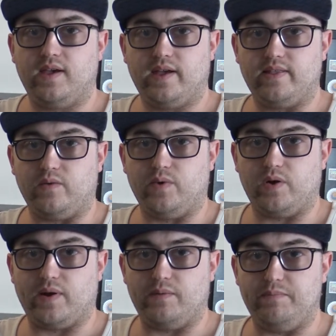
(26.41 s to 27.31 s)
and then one
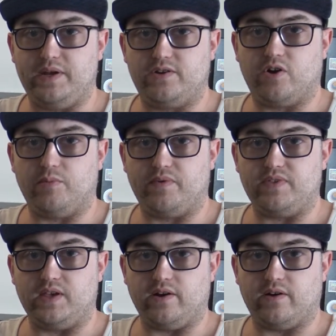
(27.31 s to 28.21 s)
around midterm of
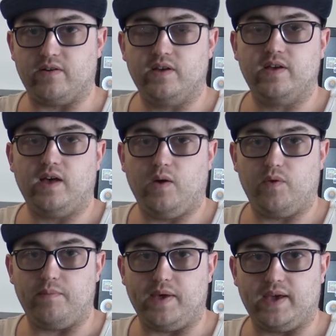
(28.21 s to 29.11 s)
the year, I
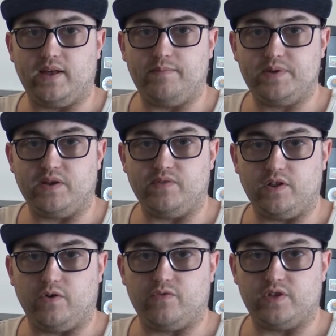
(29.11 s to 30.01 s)
want to make an update
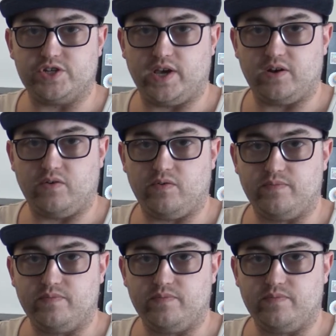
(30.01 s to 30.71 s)
video for the channel.